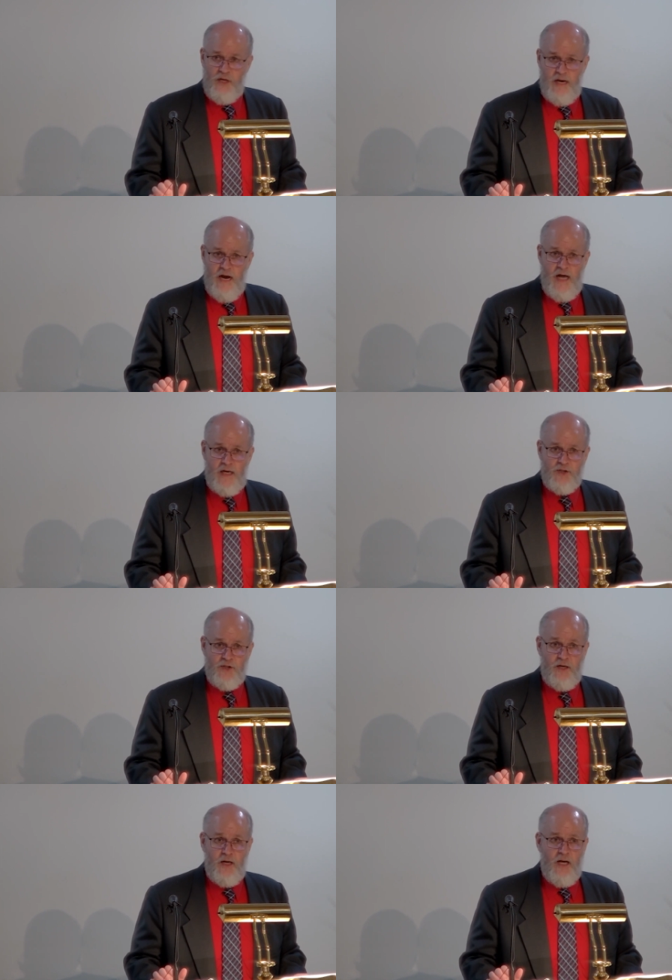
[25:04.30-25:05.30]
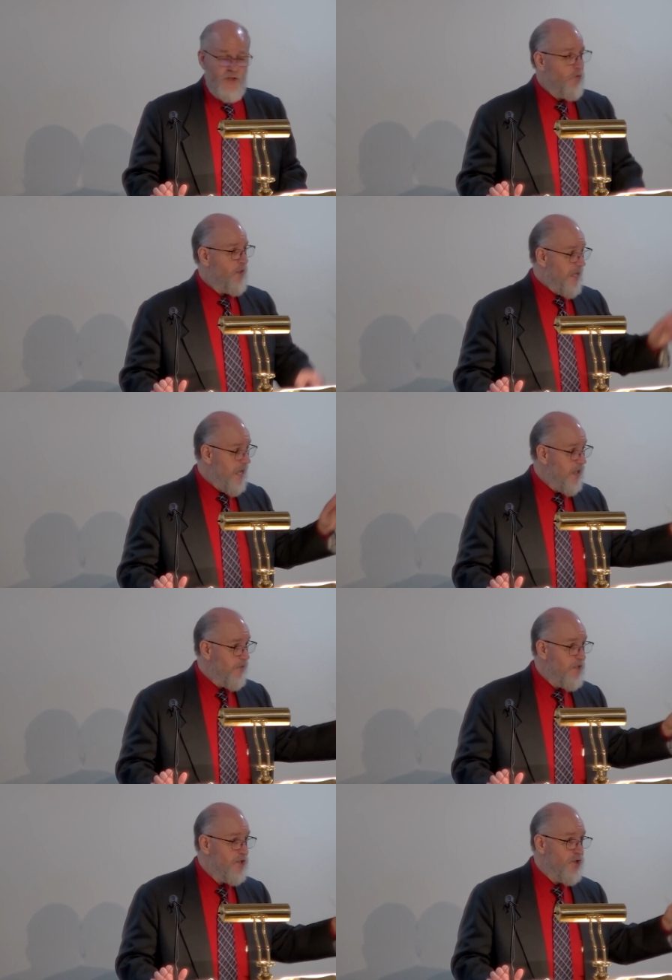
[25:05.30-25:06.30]
genealogy. So the King
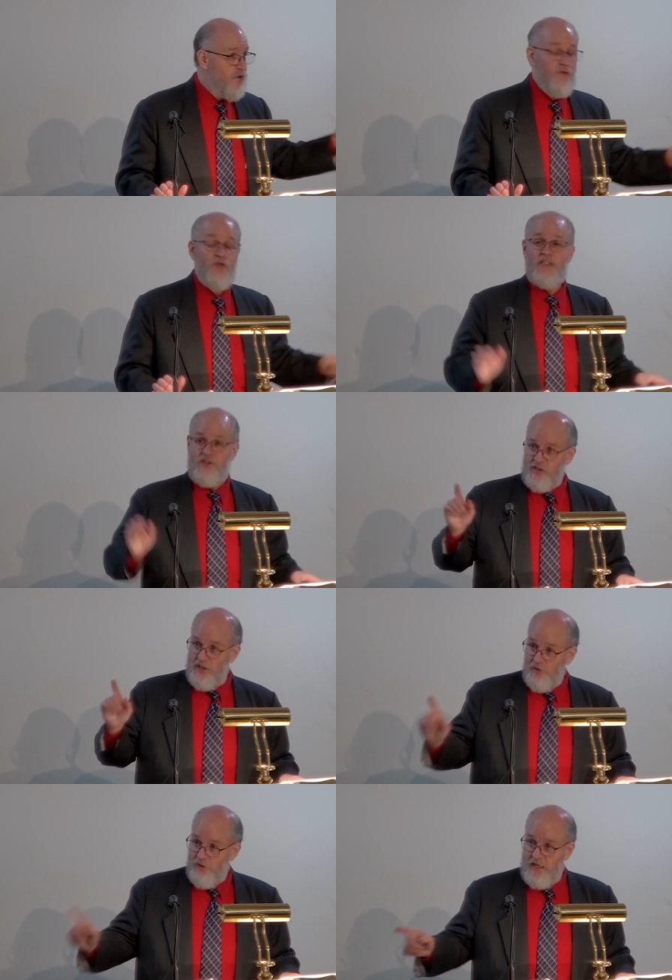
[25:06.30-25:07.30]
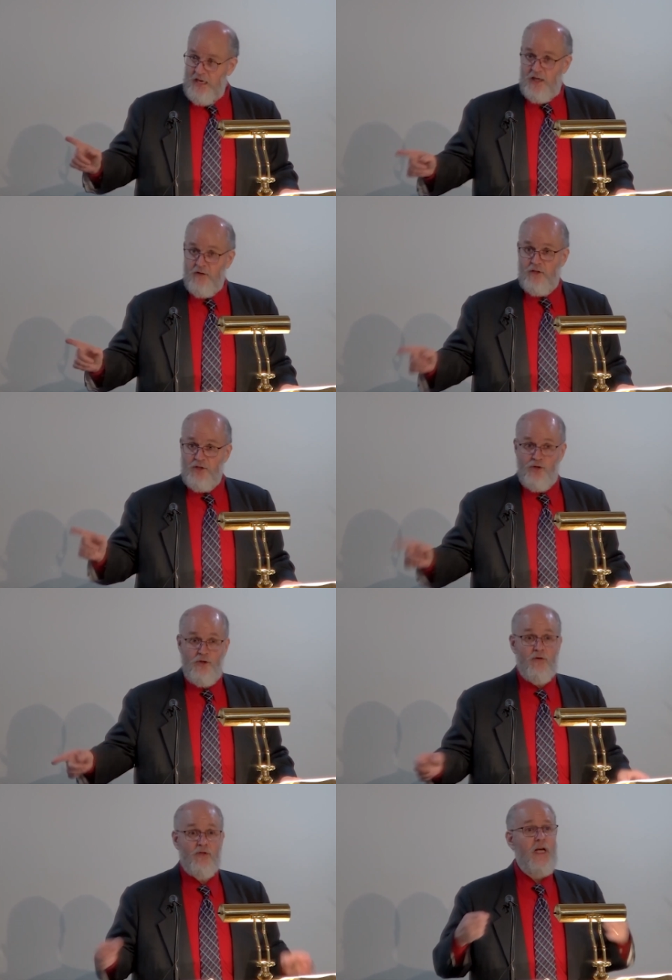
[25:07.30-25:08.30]
of the Jews is still the King of the
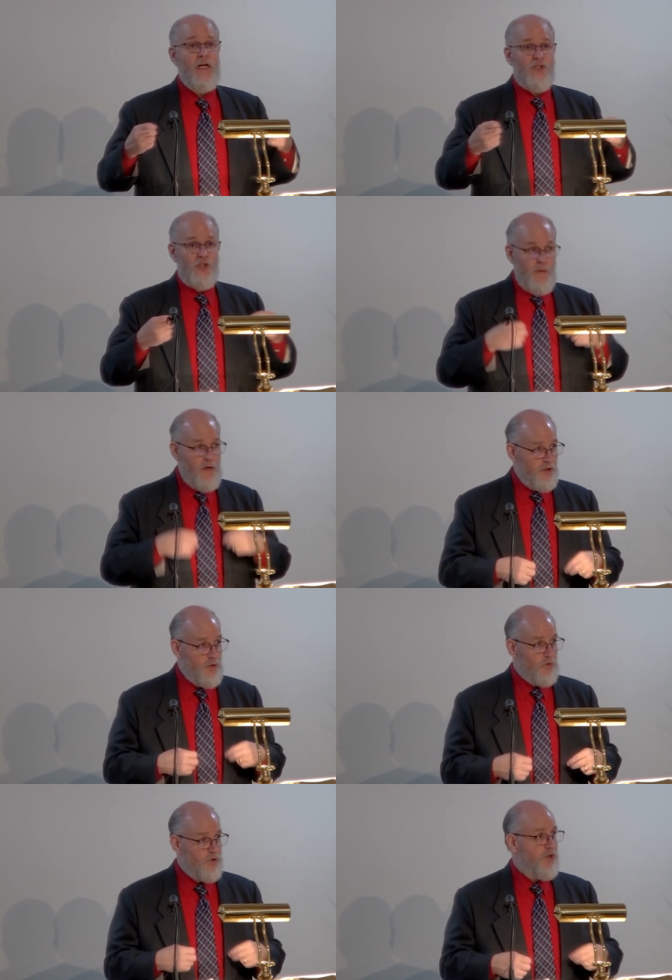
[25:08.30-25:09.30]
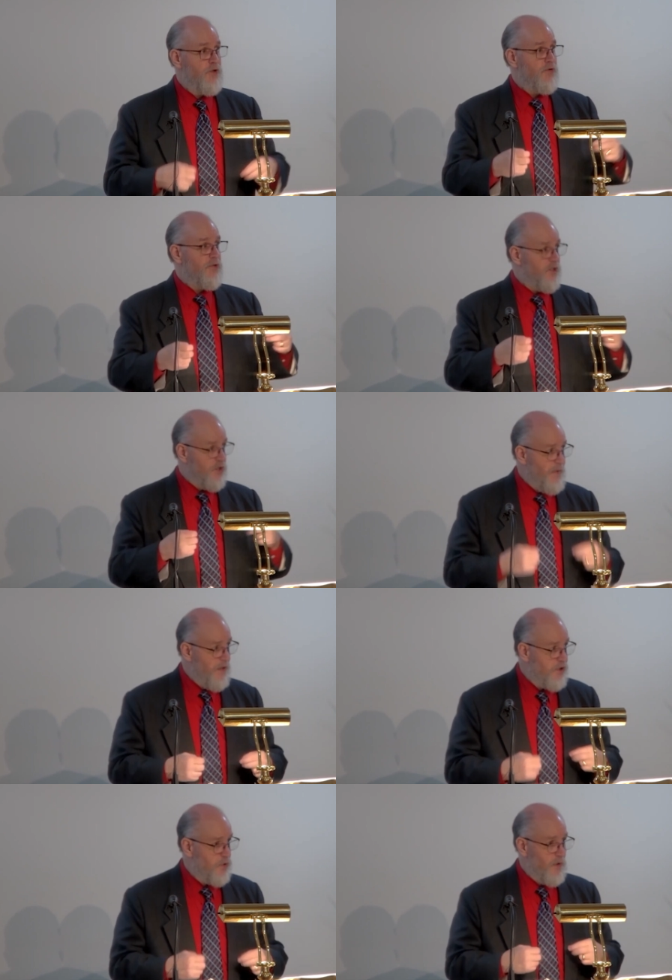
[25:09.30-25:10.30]
Jews, spiritual Jews,
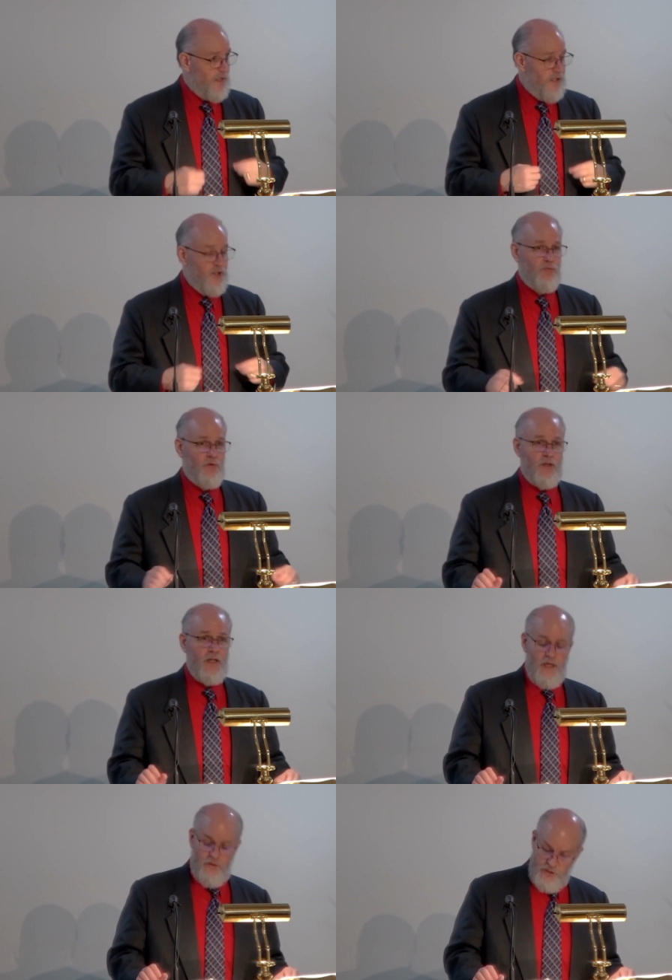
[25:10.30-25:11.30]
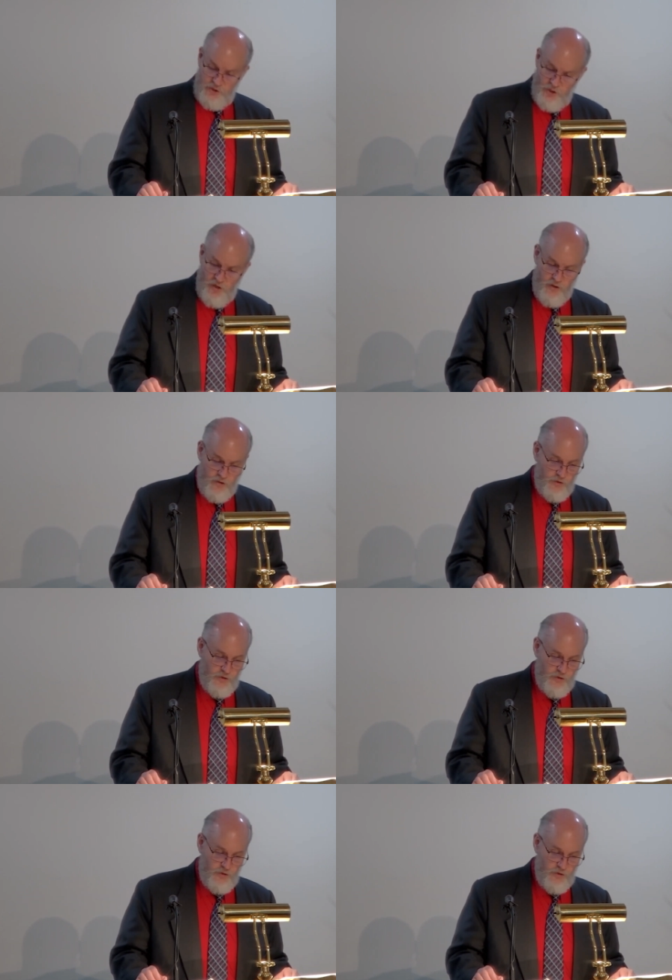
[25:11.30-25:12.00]
spiritual Israel, the church.